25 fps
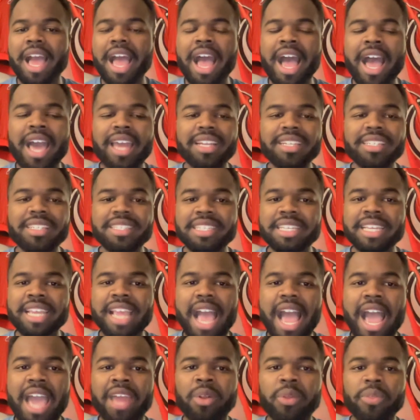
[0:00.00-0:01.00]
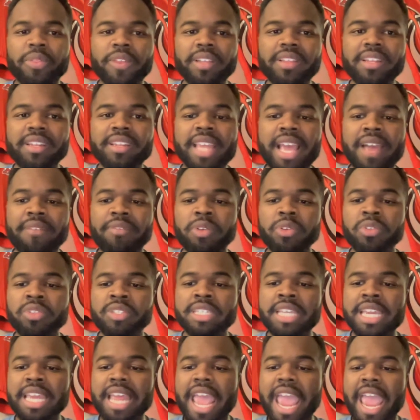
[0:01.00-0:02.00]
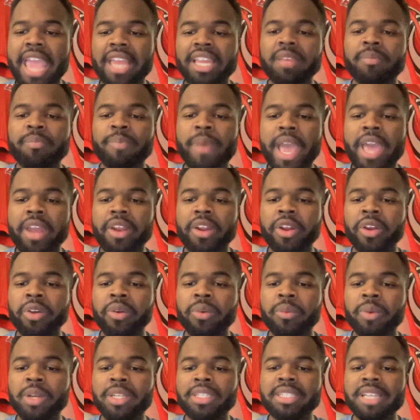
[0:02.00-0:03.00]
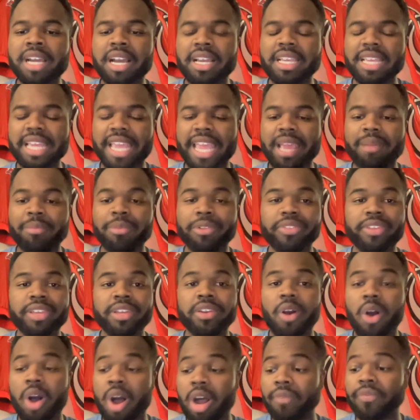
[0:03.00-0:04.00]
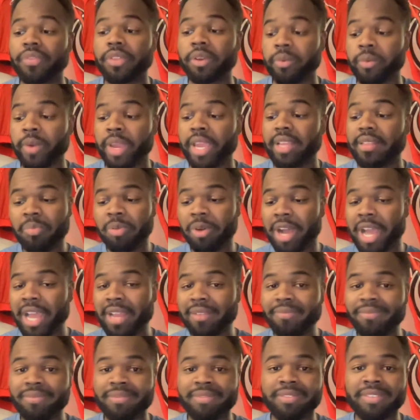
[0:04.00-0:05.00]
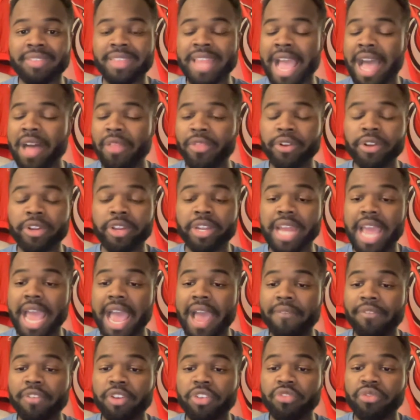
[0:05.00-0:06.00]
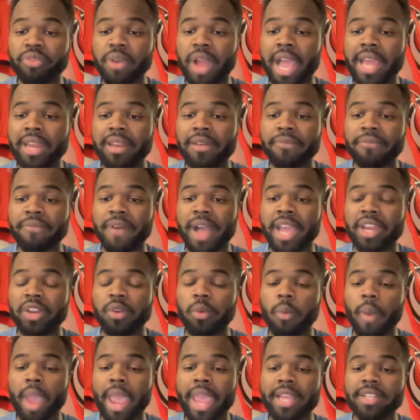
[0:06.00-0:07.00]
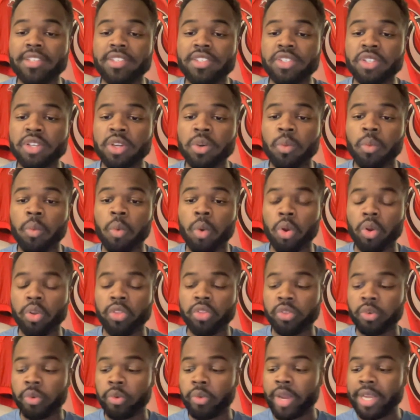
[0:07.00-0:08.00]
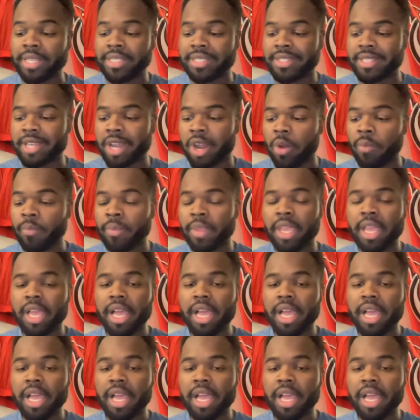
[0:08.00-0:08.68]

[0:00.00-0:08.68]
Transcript: honestly, I don't think the Devils get any better with Dougie Hamilton off the rink, but now they're going to have to try to find a way to work through it. So,